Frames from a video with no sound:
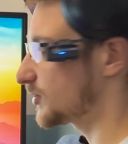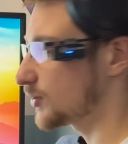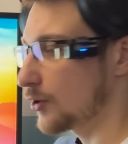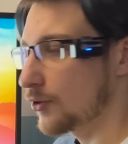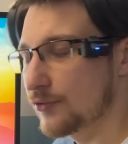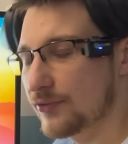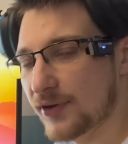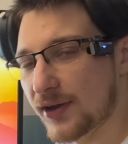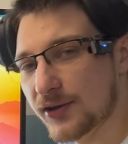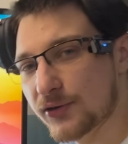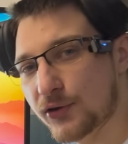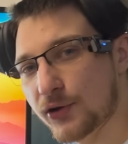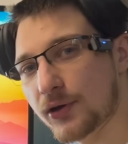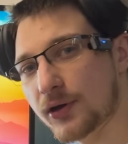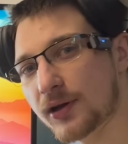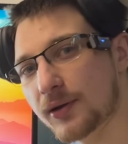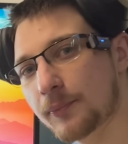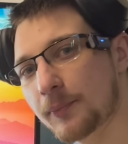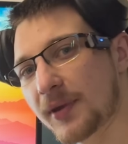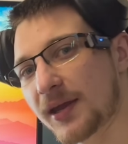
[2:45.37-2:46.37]
whole thing
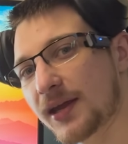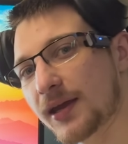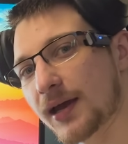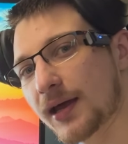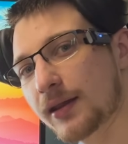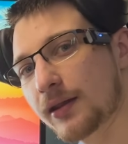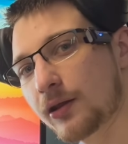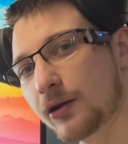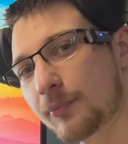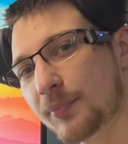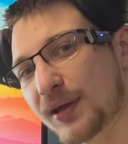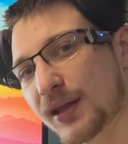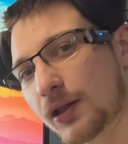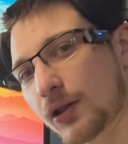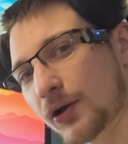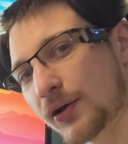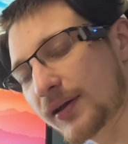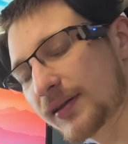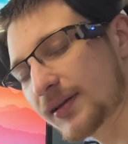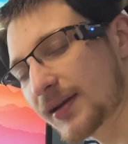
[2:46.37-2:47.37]
took me a little bit
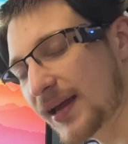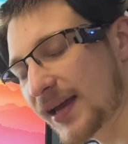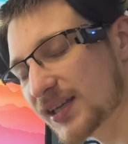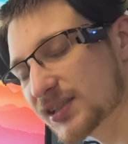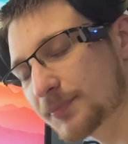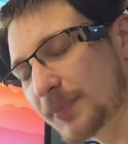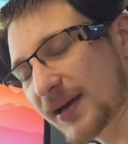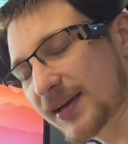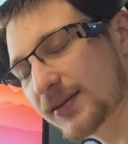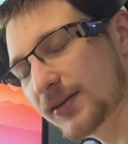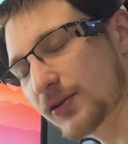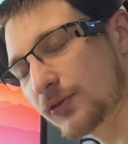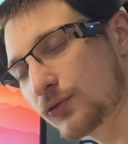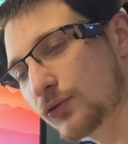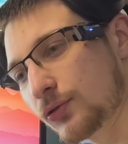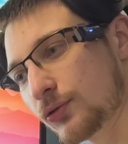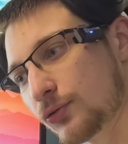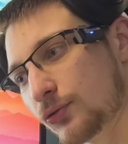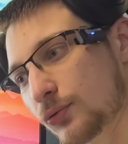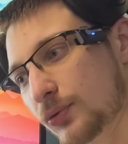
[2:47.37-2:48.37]
longer than I expected
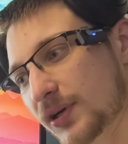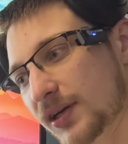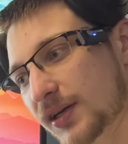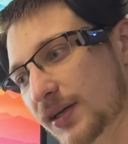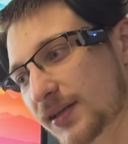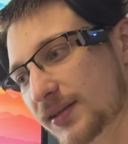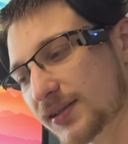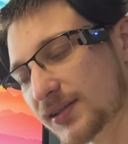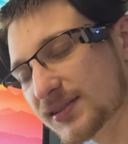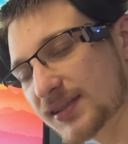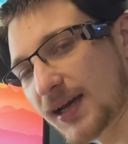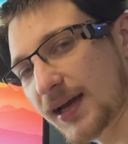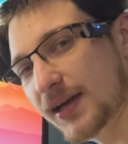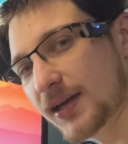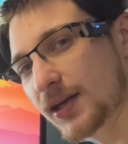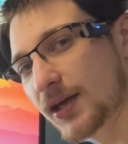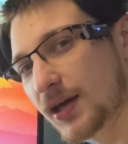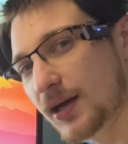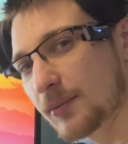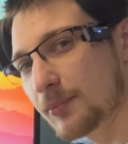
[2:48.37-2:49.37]
to design,
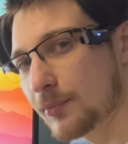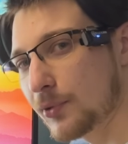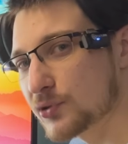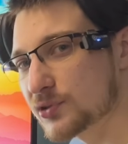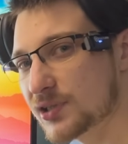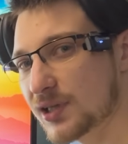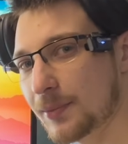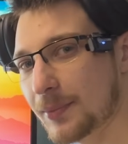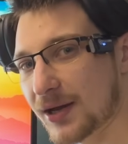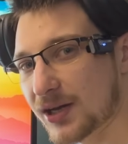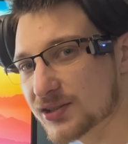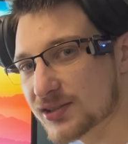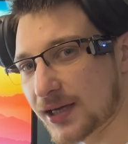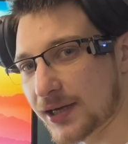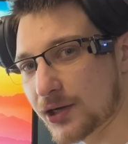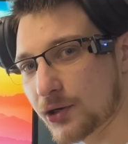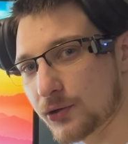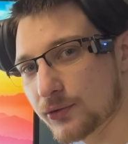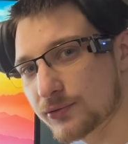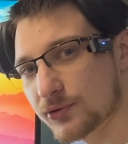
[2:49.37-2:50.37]
mostly because I
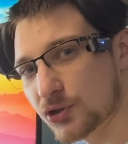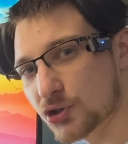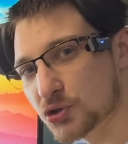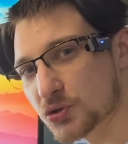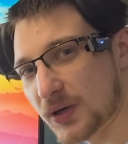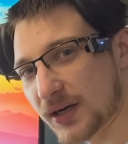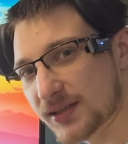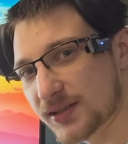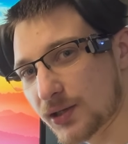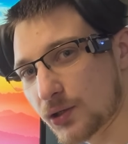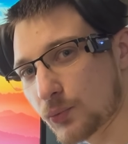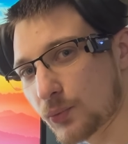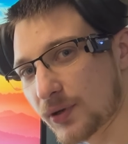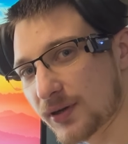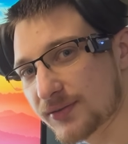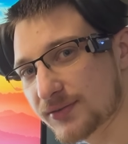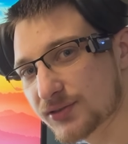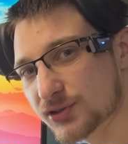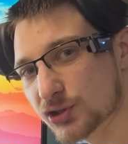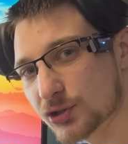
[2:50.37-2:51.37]
got distracted
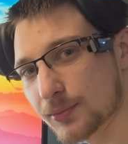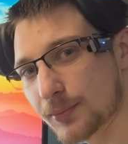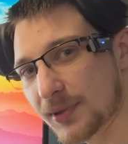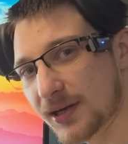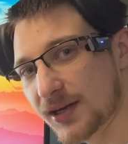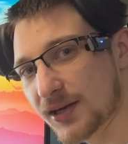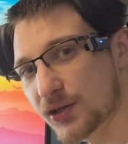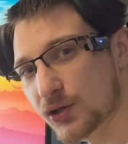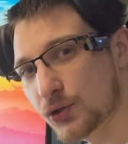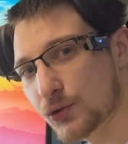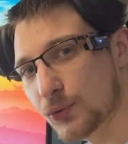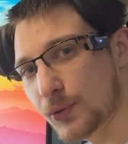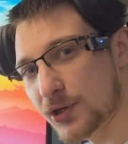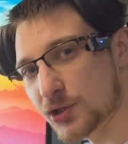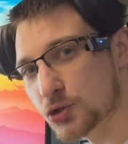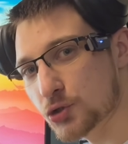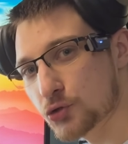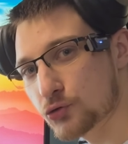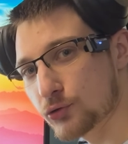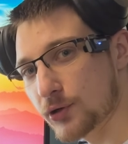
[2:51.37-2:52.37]
with some Twitch
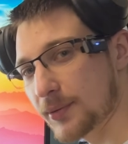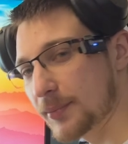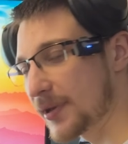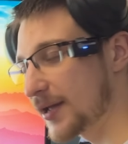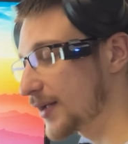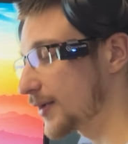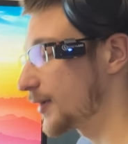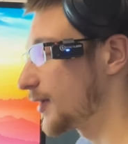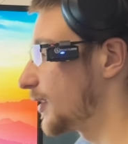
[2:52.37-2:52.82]
streaming.